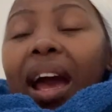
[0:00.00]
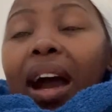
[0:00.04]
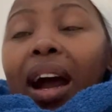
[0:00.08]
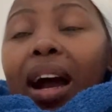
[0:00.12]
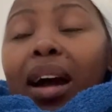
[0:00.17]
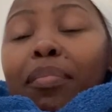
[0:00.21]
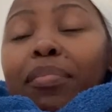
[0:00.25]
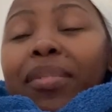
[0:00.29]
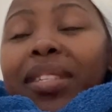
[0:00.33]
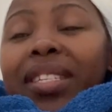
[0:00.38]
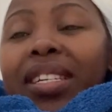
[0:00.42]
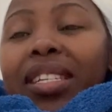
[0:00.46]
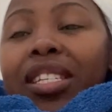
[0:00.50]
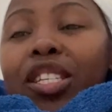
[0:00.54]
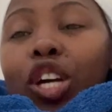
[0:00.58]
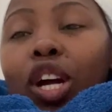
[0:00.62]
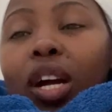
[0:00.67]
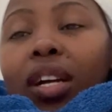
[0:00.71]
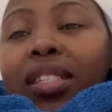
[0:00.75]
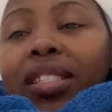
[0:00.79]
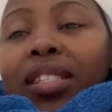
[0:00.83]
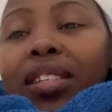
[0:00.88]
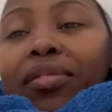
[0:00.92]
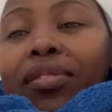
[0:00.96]
I'm
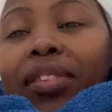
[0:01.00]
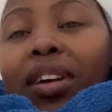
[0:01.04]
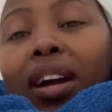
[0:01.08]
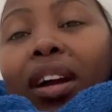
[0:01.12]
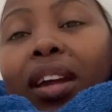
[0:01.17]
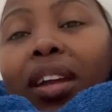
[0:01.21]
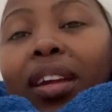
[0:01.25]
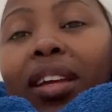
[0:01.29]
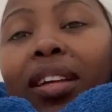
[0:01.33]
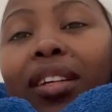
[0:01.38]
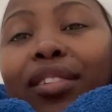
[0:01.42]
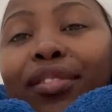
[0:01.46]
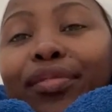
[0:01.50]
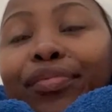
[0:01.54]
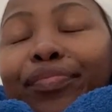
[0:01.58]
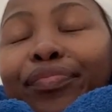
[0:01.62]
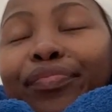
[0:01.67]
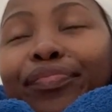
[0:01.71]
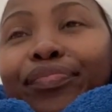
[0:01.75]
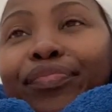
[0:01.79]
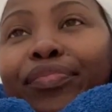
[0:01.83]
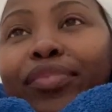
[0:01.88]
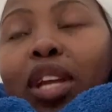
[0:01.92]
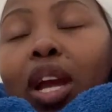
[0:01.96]
detoxifying
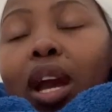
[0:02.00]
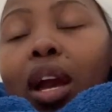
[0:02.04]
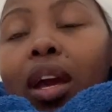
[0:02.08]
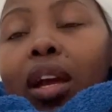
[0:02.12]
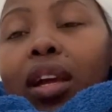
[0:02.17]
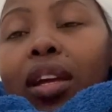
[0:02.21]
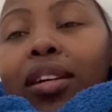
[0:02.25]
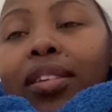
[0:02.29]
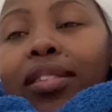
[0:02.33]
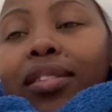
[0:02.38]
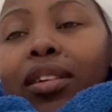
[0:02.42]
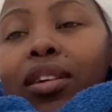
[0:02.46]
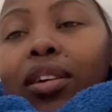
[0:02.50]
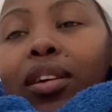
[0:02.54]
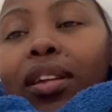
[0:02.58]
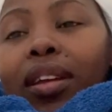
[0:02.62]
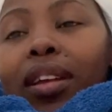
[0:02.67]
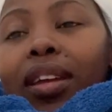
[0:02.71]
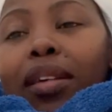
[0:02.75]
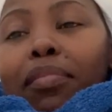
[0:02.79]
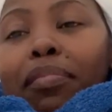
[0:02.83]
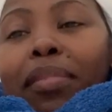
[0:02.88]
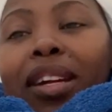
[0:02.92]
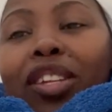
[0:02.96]
because I've got
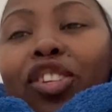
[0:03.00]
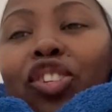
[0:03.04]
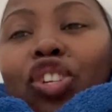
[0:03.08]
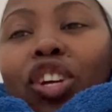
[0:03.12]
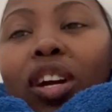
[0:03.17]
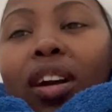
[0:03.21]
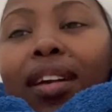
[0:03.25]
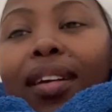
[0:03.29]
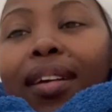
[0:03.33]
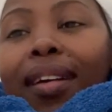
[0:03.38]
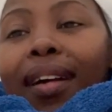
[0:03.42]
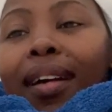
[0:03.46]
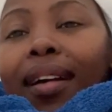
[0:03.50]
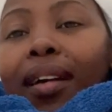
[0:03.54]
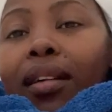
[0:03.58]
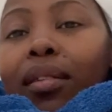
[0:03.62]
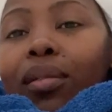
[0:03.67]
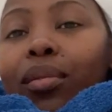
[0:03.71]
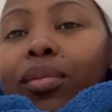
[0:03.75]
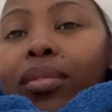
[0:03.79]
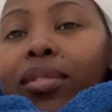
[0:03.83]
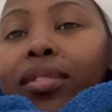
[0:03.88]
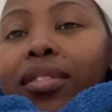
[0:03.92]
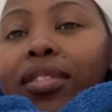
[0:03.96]
to get my junk
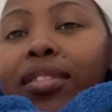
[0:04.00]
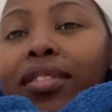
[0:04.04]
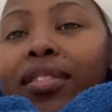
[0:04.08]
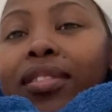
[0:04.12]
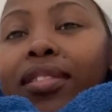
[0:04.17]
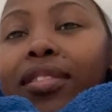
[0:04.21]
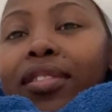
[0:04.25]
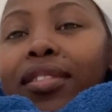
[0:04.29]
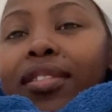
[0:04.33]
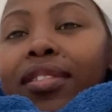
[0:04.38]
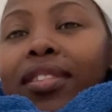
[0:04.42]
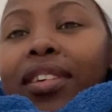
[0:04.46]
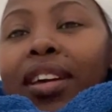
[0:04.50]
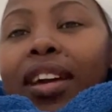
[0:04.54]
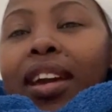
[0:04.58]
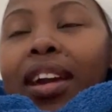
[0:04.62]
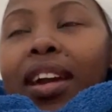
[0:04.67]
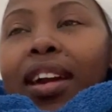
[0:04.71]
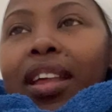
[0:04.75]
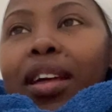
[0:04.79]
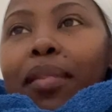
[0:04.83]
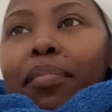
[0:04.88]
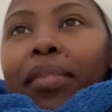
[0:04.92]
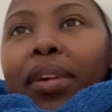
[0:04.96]
out.
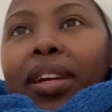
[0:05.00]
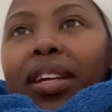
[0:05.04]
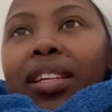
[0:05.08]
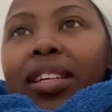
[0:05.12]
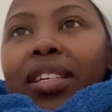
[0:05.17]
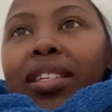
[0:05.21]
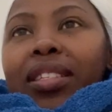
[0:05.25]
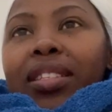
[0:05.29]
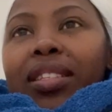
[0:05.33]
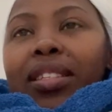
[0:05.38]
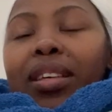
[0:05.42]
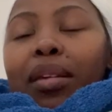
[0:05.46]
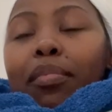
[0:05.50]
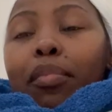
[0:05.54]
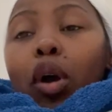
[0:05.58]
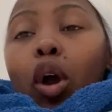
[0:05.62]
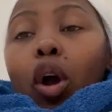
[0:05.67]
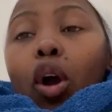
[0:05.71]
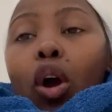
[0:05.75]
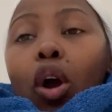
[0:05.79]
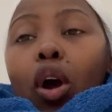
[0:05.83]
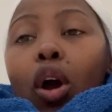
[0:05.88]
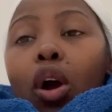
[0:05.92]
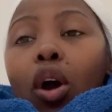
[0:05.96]
I'm getting some
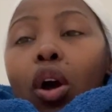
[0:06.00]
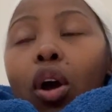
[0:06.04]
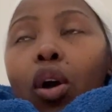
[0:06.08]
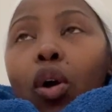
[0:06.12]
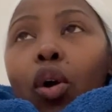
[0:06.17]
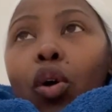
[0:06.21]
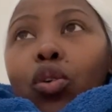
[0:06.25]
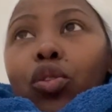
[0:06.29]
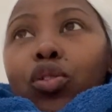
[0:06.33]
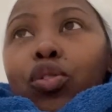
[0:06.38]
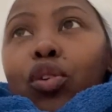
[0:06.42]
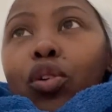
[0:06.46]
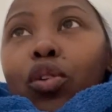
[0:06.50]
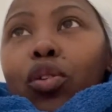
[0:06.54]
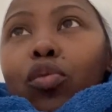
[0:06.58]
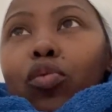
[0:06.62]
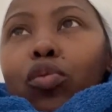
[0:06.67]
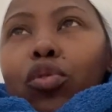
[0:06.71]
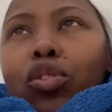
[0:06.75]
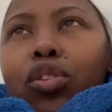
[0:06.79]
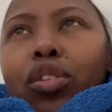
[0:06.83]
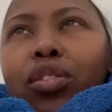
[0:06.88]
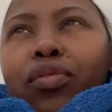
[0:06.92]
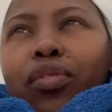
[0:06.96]
ozone,
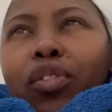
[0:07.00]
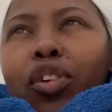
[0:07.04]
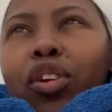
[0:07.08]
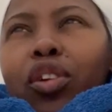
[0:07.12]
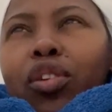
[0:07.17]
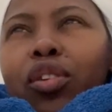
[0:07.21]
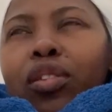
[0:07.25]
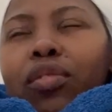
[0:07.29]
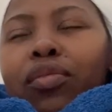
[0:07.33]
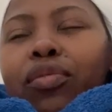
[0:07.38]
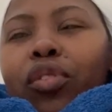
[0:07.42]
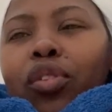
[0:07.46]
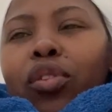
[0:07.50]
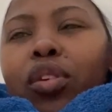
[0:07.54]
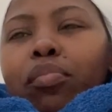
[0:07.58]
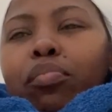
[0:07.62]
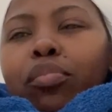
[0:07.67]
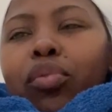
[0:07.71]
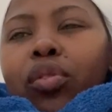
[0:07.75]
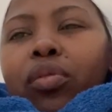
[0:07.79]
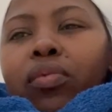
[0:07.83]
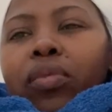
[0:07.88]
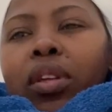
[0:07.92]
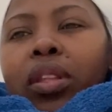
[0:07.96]
which is very good for
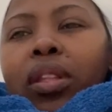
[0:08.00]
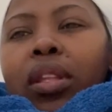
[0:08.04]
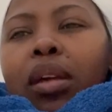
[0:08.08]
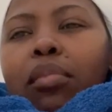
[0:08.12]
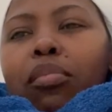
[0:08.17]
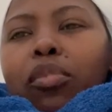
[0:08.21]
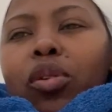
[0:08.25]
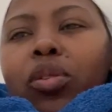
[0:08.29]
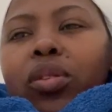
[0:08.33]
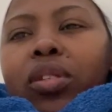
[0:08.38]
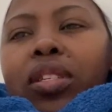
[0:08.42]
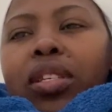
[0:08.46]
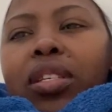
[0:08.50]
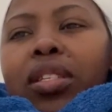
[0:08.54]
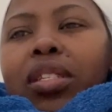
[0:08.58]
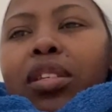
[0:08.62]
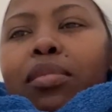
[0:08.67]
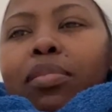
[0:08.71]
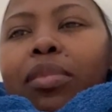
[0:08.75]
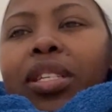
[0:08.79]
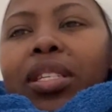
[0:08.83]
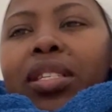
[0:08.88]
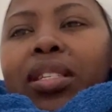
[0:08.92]
improving the immune system and